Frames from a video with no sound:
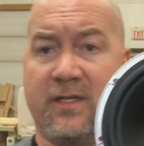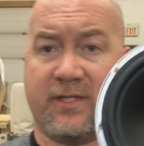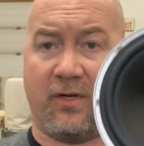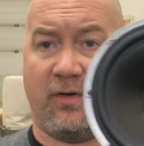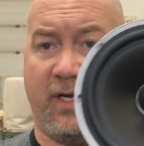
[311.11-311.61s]

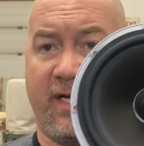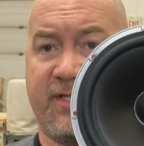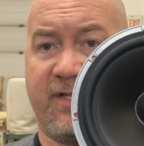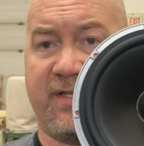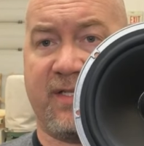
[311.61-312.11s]
So
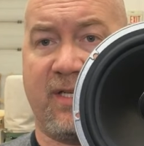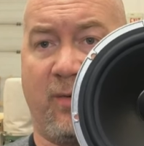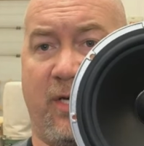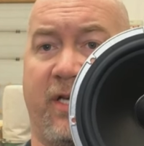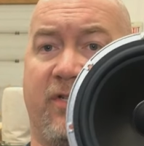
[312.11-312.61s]
as you can see,
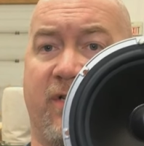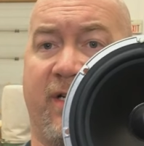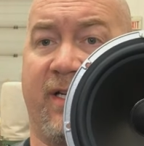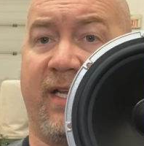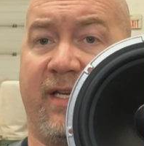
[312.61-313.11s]
we gotta
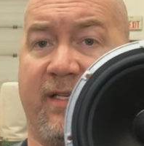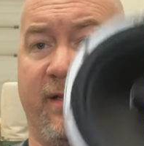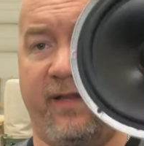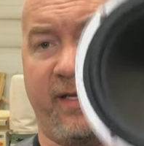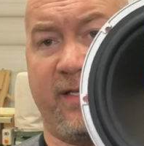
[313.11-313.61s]
try and get
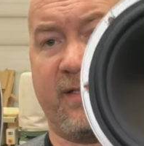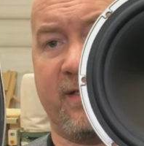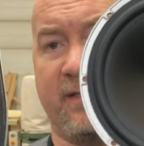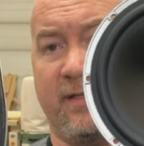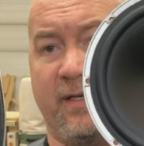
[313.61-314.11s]

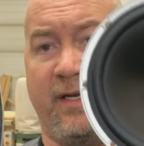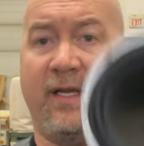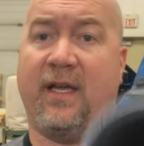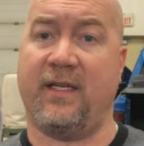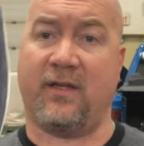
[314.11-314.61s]
this
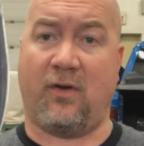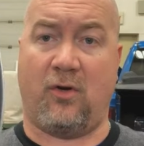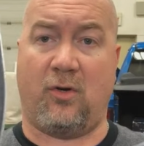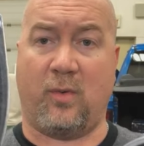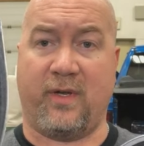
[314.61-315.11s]
into the
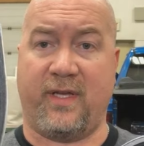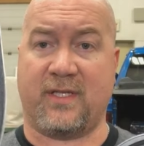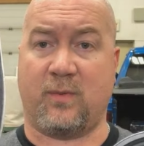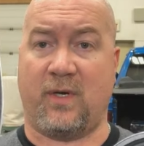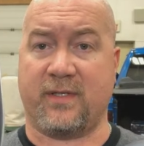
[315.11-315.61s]
hole where
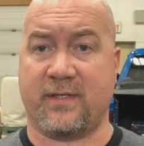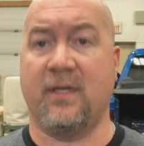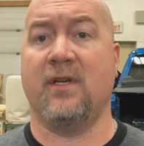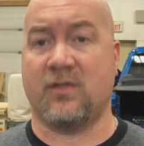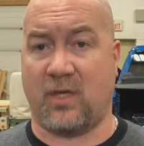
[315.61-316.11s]
this was.
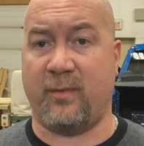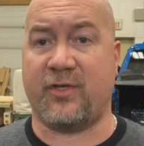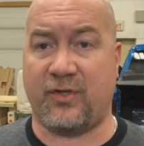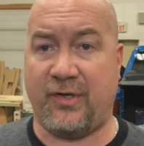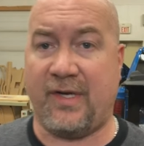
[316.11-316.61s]
So I'm
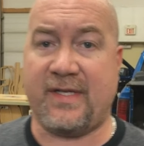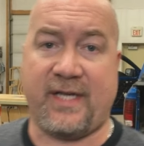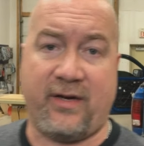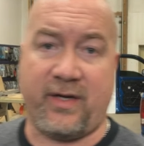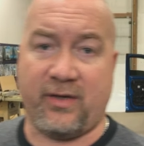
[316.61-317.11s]
gonna show you
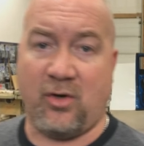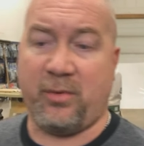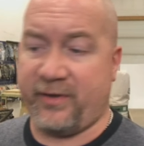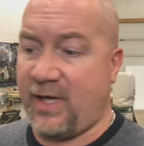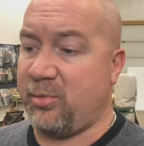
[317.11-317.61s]
guys how I go
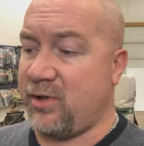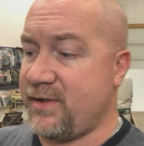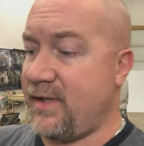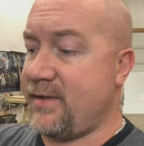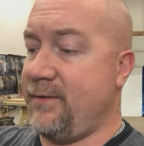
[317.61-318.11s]
about that
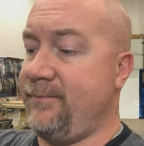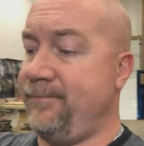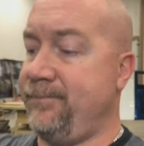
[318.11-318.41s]
process.